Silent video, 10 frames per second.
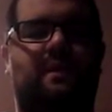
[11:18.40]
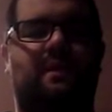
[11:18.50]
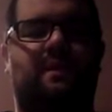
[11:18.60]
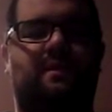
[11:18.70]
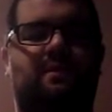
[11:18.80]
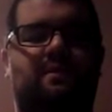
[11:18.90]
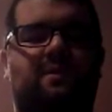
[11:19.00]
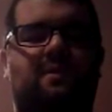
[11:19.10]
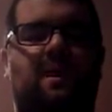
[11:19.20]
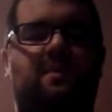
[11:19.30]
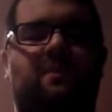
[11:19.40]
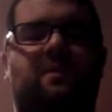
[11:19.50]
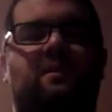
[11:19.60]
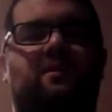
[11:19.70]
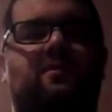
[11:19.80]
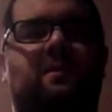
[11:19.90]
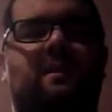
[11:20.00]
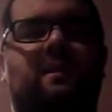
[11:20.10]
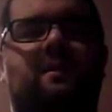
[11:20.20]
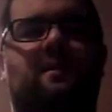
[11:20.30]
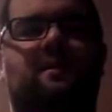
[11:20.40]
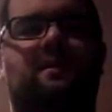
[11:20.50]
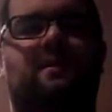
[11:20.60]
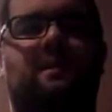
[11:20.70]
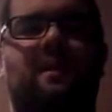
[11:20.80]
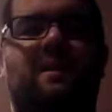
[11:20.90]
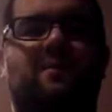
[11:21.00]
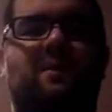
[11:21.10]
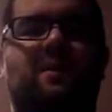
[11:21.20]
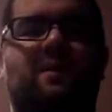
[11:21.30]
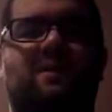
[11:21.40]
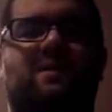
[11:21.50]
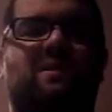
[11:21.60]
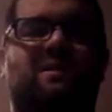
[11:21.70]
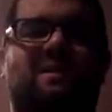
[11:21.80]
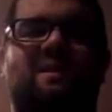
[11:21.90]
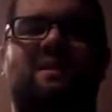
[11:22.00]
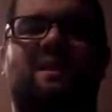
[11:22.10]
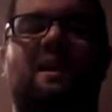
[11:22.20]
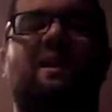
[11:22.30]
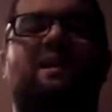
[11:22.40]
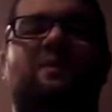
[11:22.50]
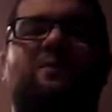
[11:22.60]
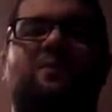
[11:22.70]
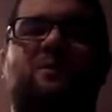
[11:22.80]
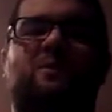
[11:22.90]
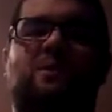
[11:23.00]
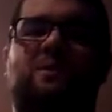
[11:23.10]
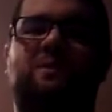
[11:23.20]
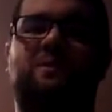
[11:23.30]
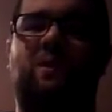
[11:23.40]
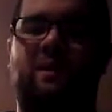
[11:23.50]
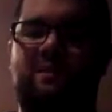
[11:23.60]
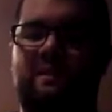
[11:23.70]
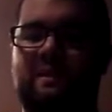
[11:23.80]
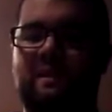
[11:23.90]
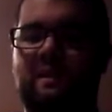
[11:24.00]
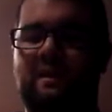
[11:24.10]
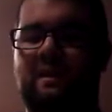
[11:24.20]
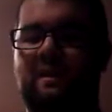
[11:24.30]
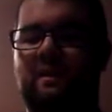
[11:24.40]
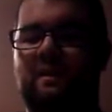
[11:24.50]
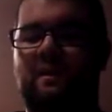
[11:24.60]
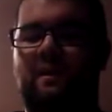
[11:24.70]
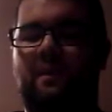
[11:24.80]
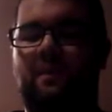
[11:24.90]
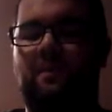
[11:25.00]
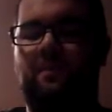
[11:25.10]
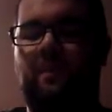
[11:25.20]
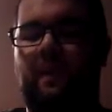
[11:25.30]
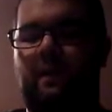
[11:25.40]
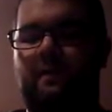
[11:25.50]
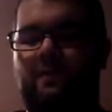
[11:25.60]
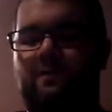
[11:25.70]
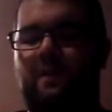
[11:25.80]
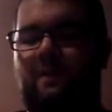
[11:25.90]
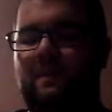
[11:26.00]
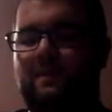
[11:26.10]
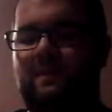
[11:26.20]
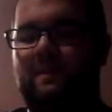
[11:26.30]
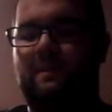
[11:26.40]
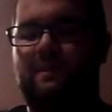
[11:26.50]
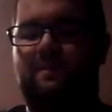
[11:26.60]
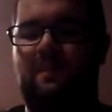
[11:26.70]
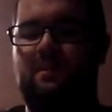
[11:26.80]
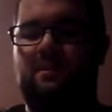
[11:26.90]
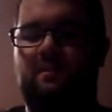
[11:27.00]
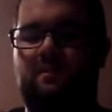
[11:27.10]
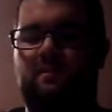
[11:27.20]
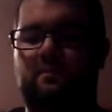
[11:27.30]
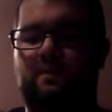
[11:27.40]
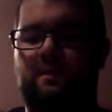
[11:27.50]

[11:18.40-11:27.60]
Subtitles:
I just so happened to find it alongside with this, the first Rogue Squadron. Yep, and I found out that it's expansion